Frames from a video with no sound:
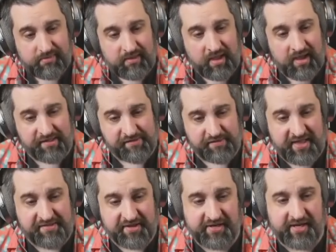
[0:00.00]
So
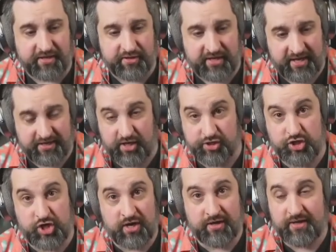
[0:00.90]
that's going to get hit a
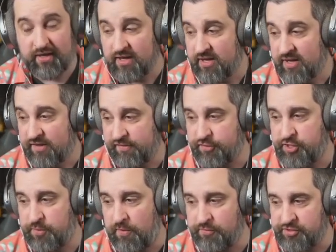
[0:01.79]
chunk. So
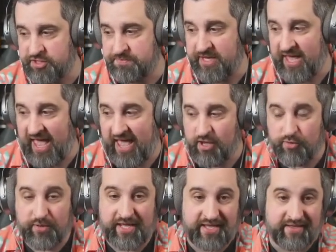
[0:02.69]
she won't just be
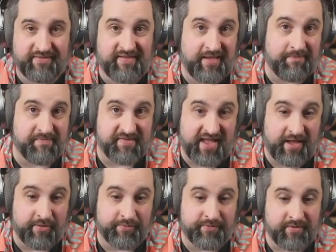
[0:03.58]
AoEing teams
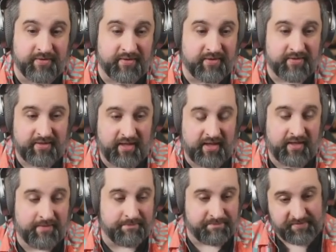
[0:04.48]
down.
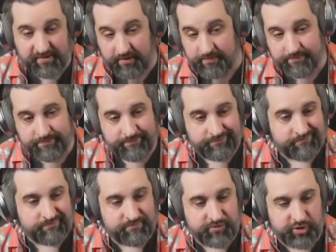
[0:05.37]
So
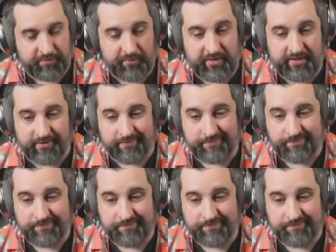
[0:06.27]
she'll be weaker.